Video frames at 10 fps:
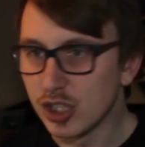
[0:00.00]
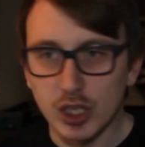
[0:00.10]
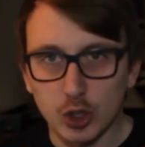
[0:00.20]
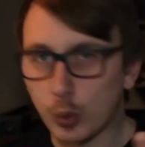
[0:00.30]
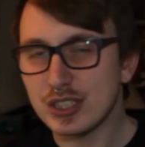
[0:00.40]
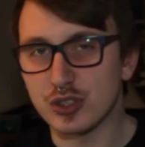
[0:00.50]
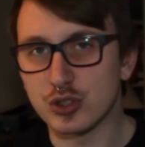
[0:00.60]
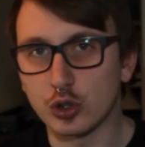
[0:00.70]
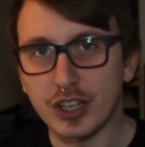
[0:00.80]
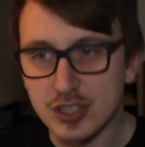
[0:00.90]
twist the
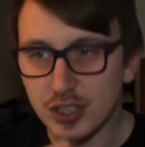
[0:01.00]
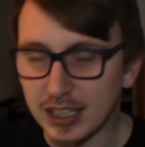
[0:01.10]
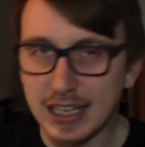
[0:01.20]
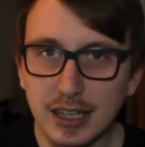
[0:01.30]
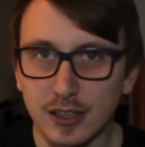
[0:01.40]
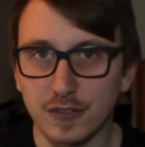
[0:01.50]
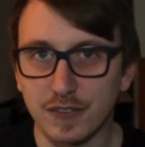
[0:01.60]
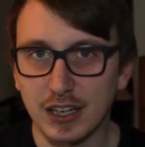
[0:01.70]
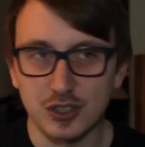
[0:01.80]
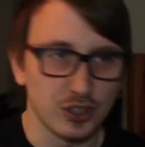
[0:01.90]
story so you can get the
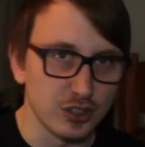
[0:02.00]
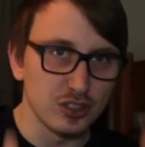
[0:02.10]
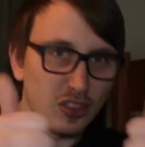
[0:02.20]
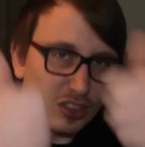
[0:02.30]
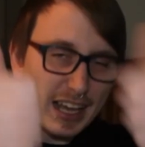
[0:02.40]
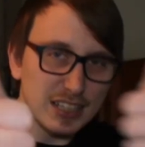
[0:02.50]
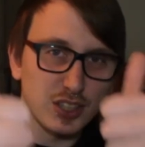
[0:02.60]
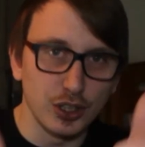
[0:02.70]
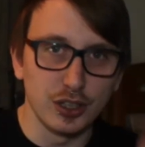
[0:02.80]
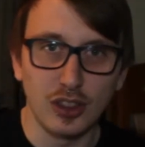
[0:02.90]
convictions, because that's
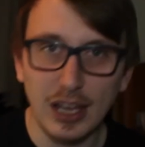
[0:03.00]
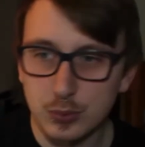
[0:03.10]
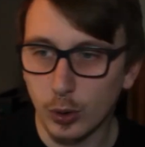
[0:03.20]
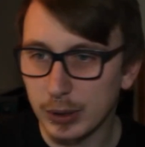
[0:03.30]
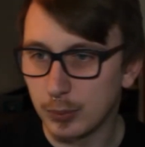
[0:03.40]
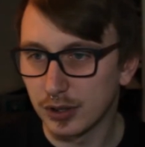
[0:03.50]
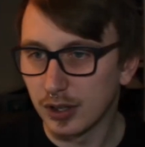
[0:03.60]
good. That's what we want.